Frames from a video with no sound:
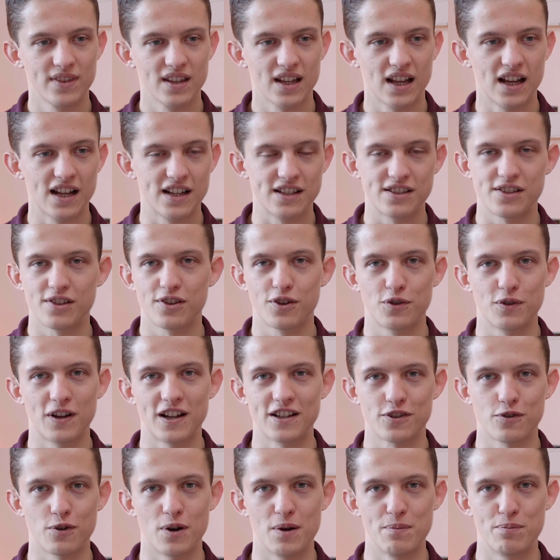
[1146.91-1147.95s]
that's
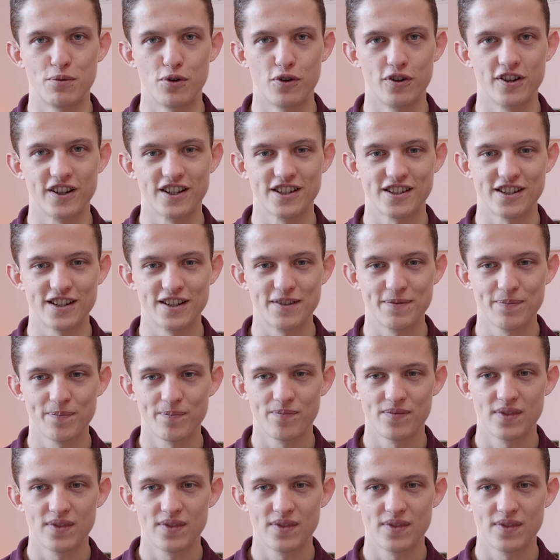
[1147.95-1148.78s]
quite boring, isn't it?